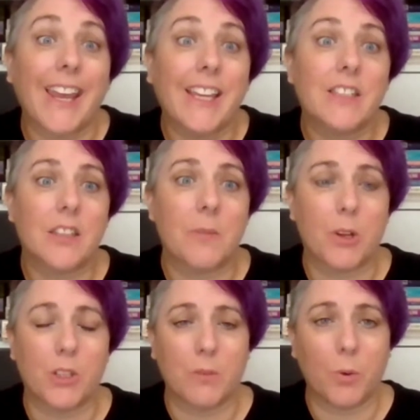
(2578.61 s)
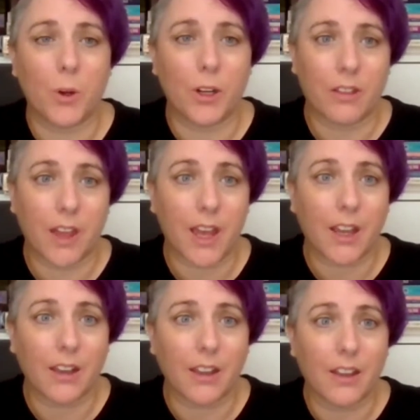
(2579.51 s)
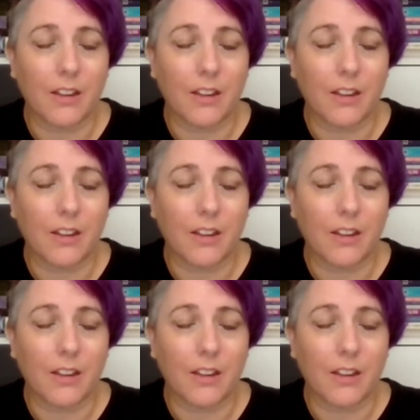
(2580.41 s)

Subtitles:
is the most important thing.